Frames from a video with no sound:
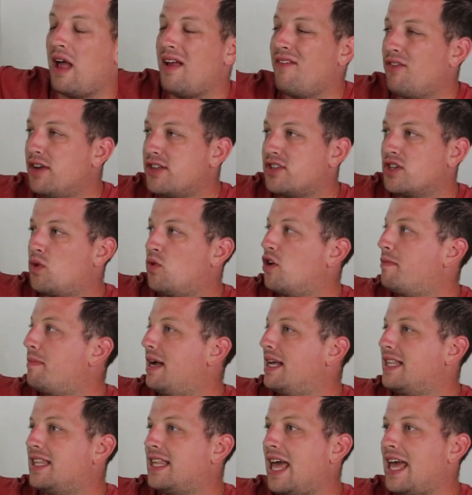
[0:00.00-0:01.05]
Every single one of
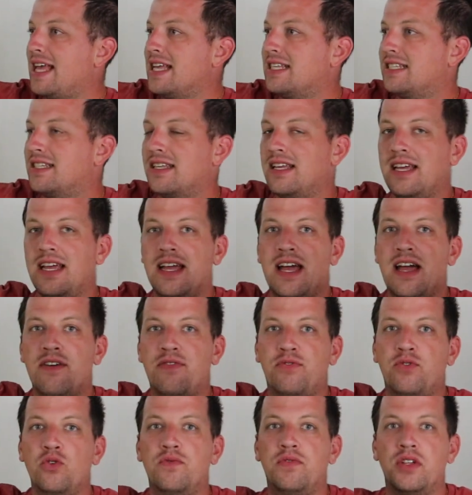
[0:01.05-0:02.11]
my tanks have
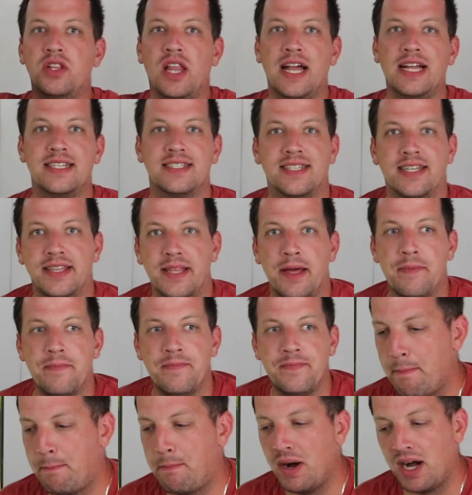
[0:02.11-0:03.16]
fluval lights on them.
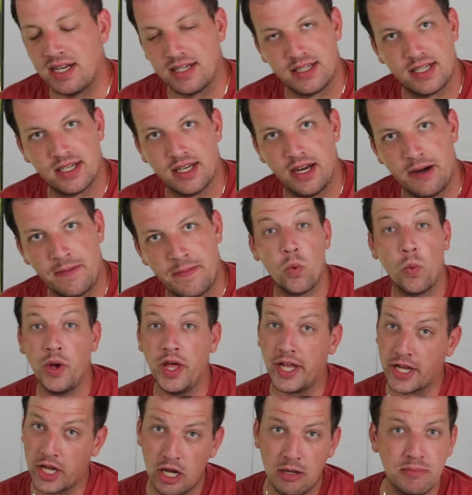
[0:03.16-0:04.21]
But when
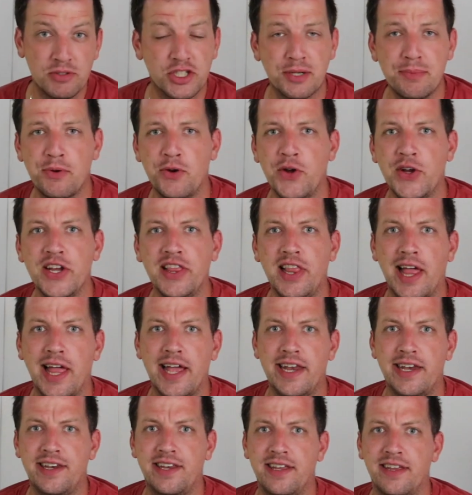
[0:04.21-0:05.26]
it comes to
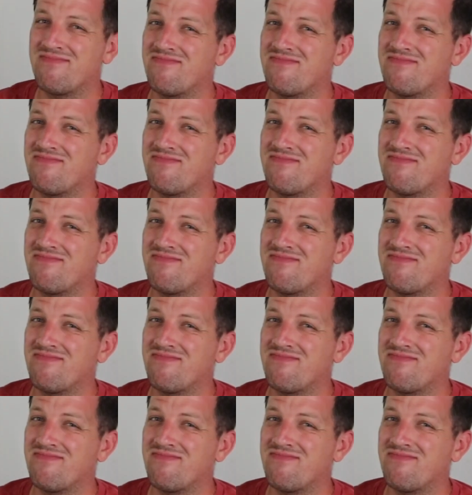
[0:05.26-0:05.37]
Marineland,